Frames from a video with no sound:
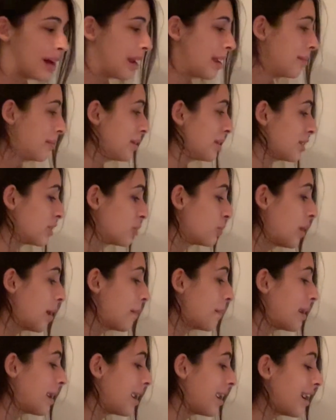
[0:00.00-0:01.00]
and I'm gonna
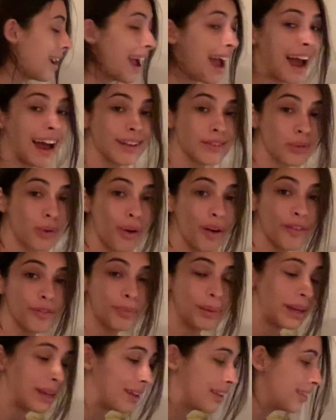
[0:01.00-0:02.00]
sweat my ass off
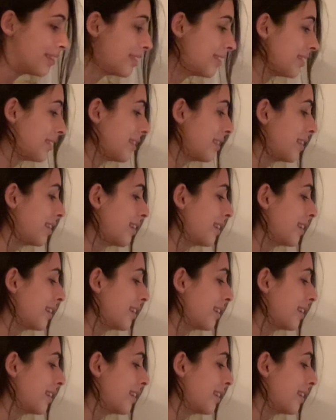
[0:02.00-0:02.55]
because